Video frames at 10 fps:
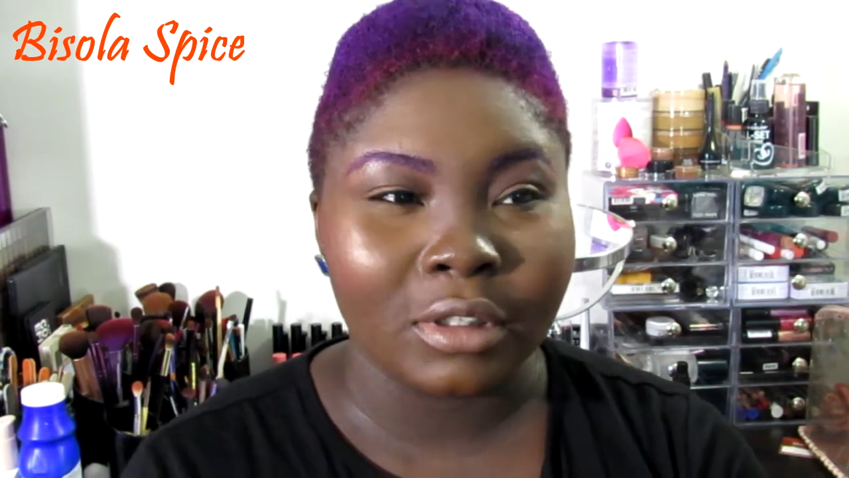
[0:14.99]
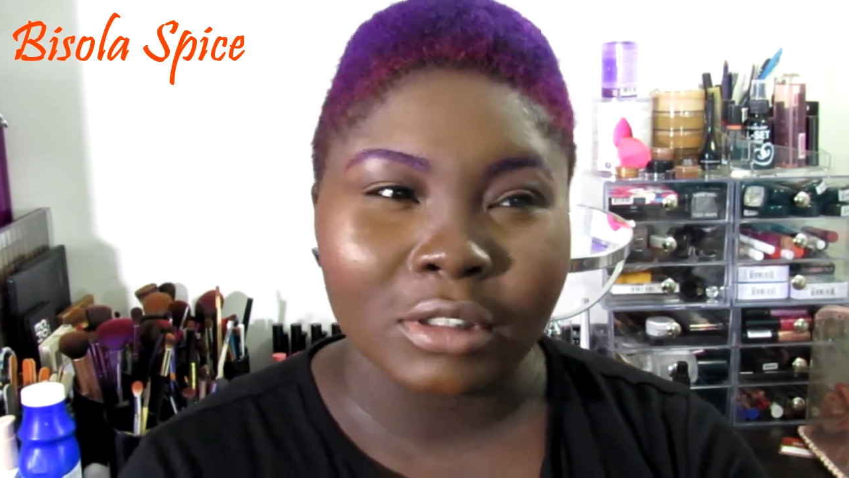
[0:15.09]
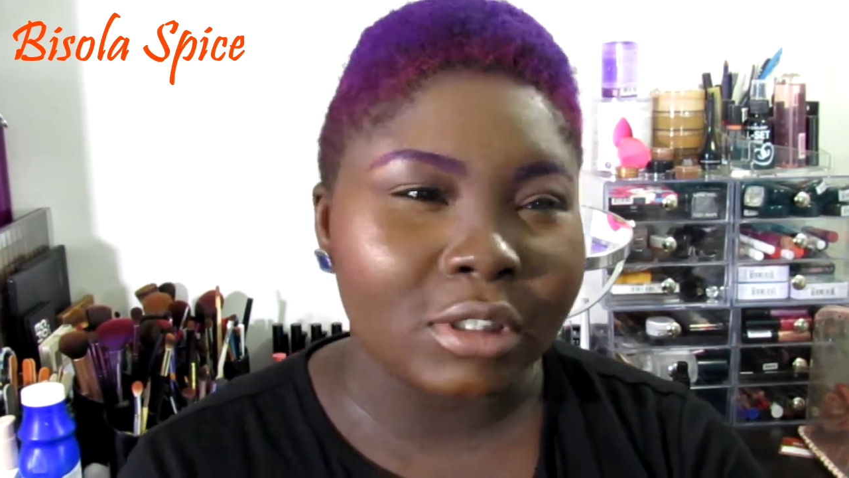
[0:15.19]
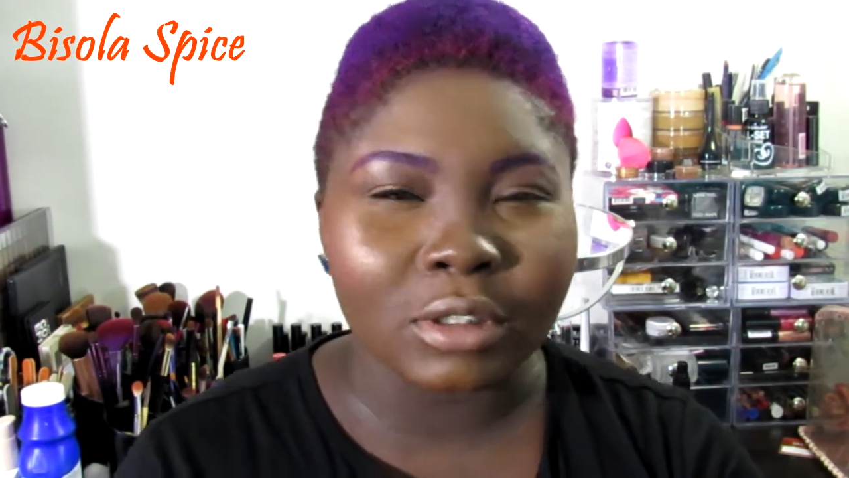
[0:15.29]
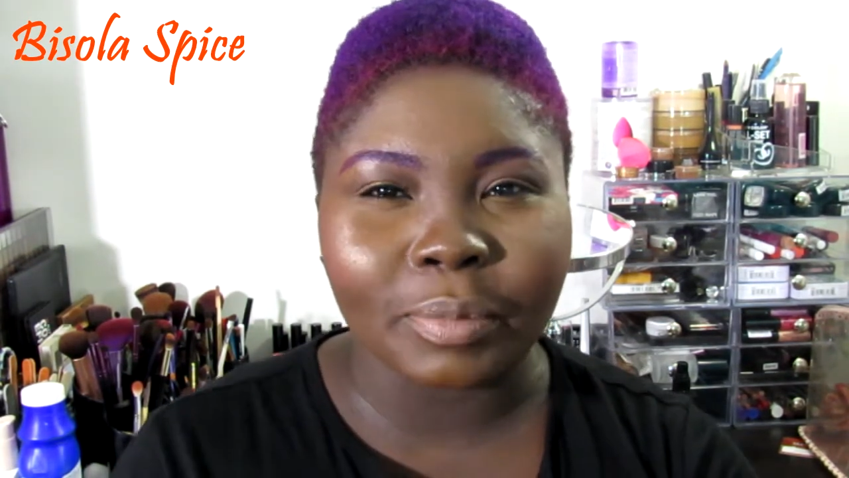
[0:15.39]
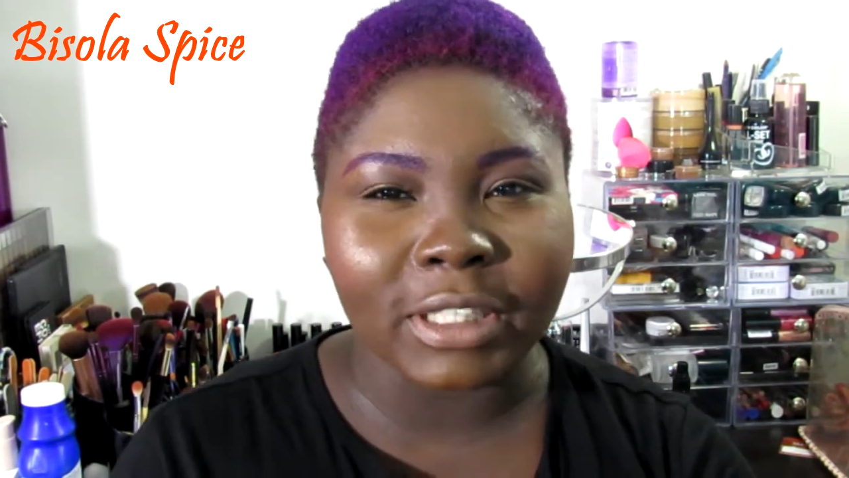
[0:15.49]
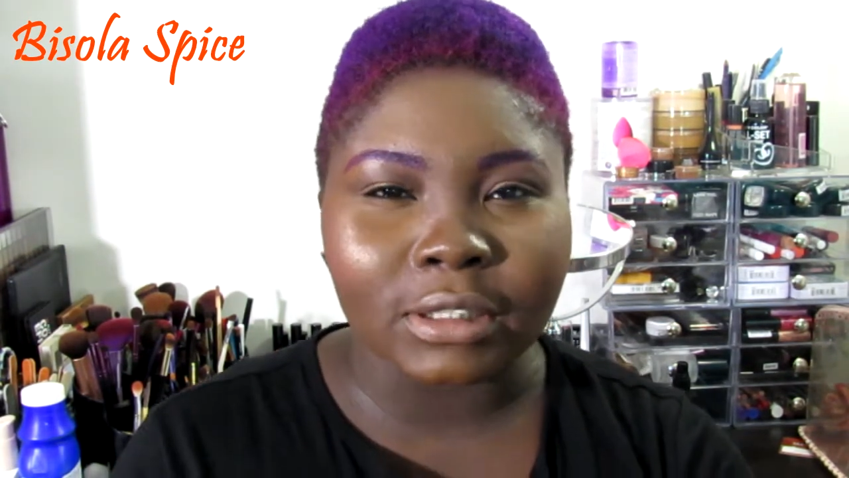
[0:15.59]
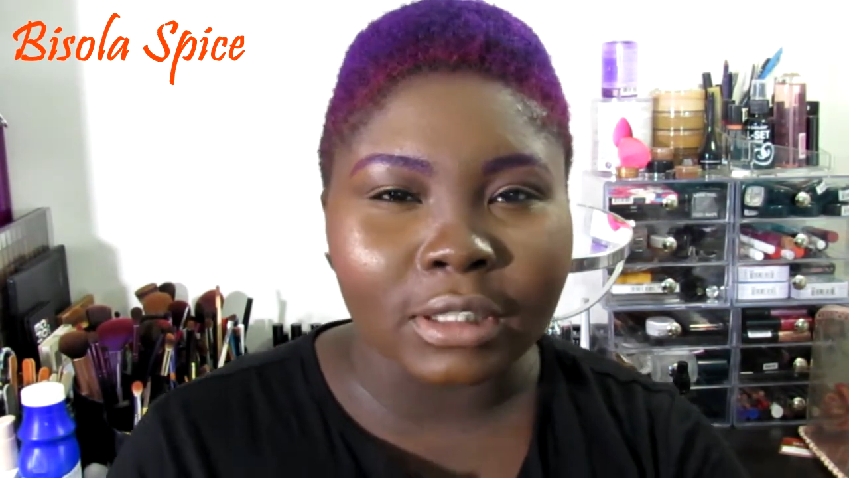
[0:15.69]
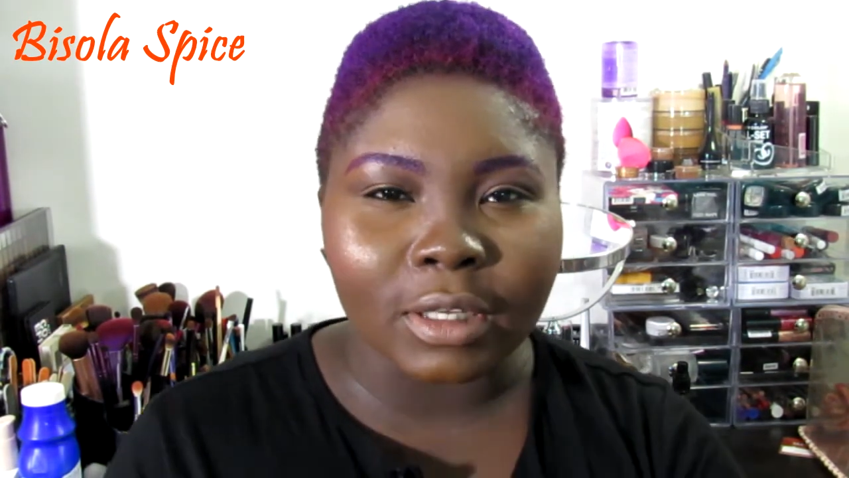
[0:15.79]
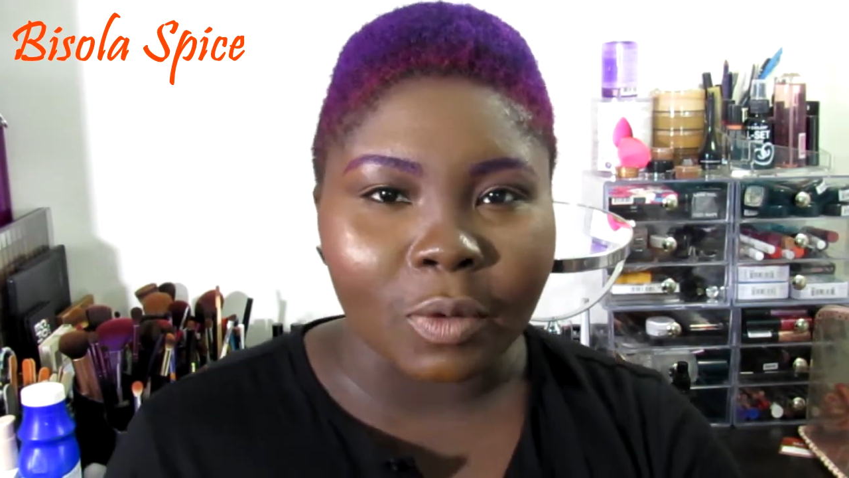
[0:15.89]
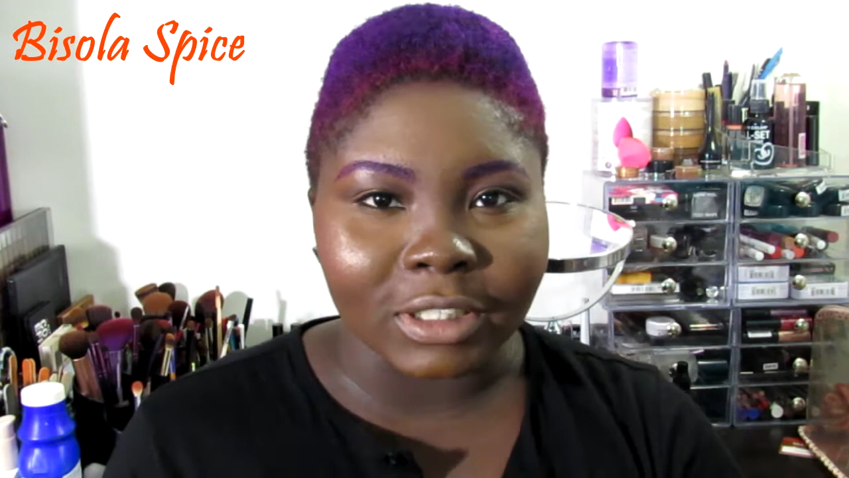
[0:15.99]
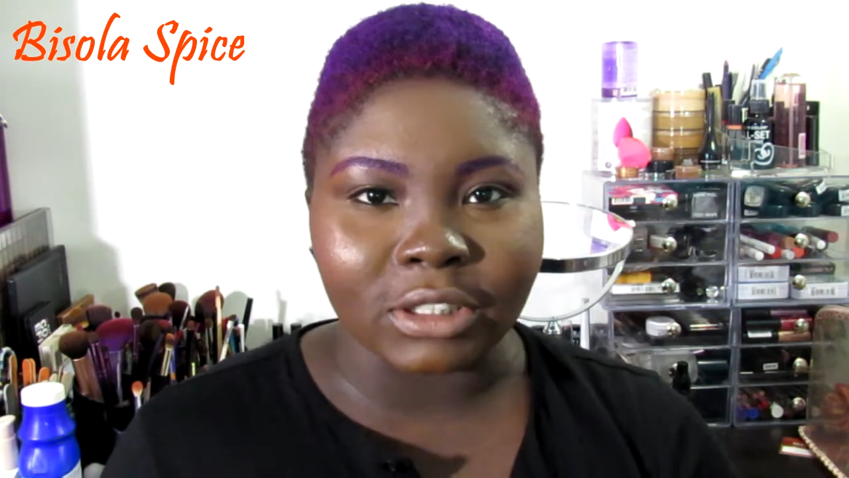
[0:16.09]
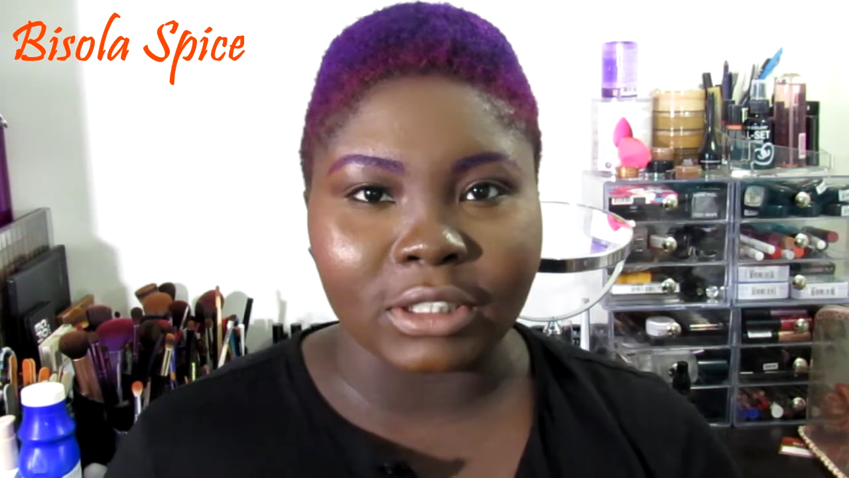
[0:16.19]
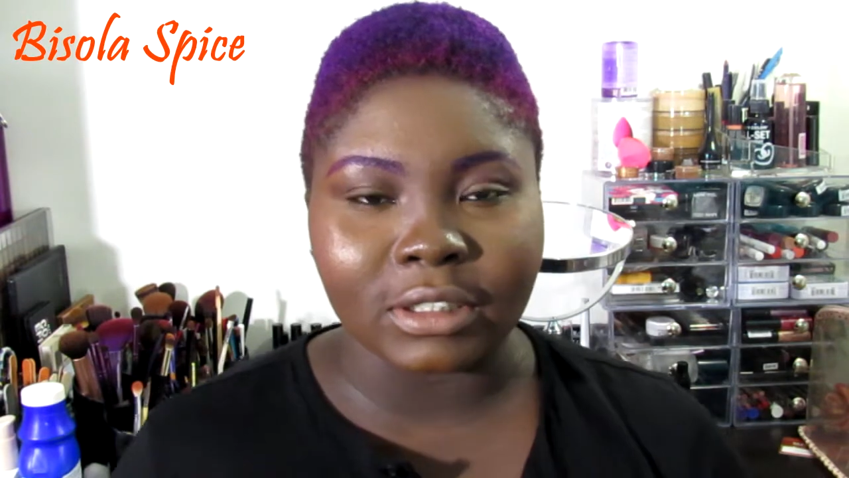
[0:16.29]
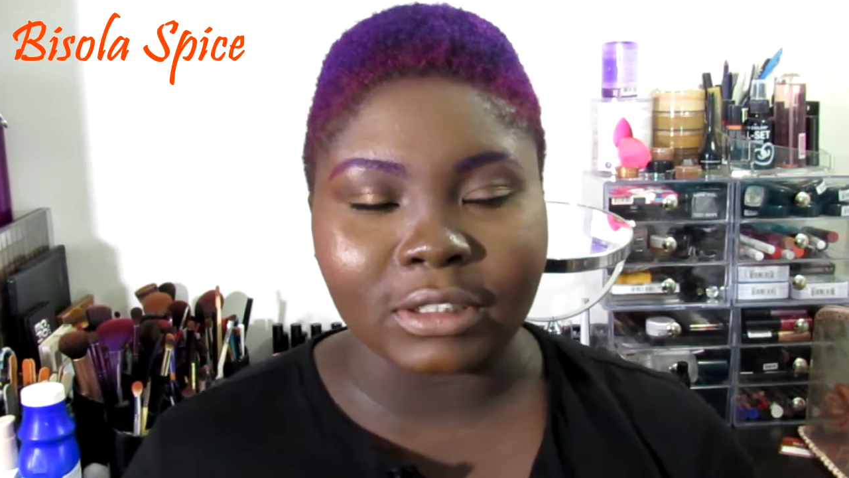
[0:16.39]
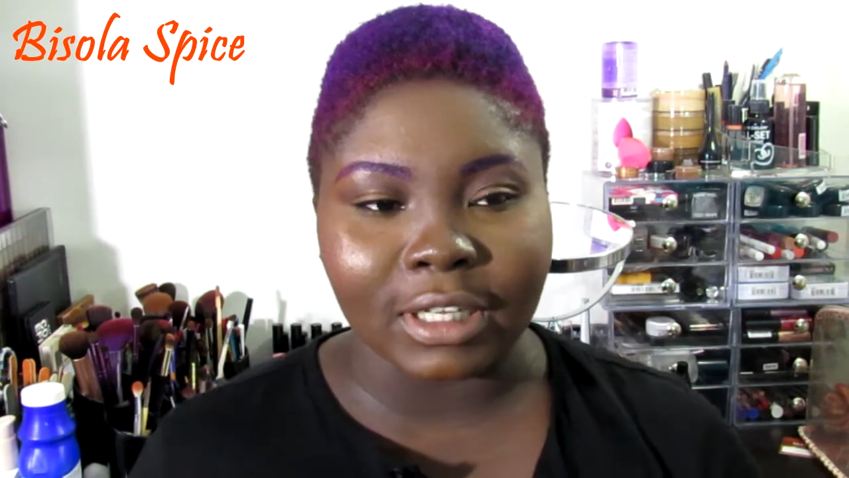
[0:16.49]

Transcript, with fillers: just basically questions,